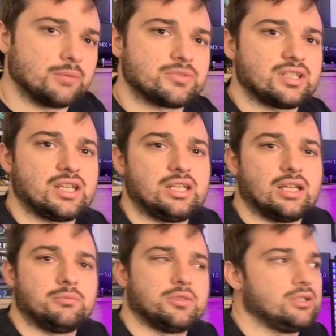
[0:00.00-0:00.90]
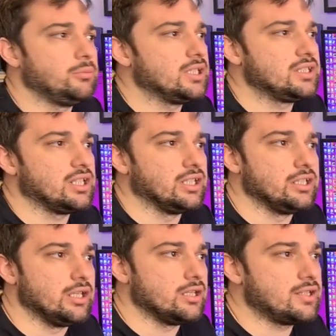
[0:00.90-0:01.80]
today I'm going to
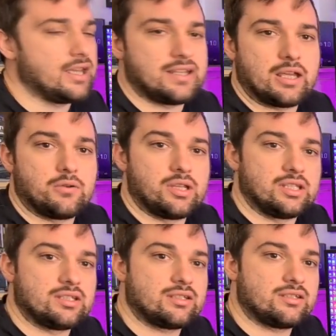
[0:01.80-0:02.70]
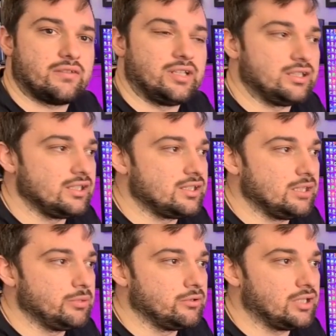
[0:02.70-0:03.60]
basically tear down this 780T
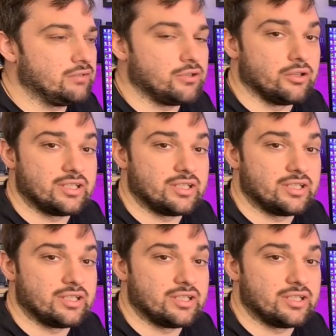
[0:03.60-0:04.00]
build that I've got.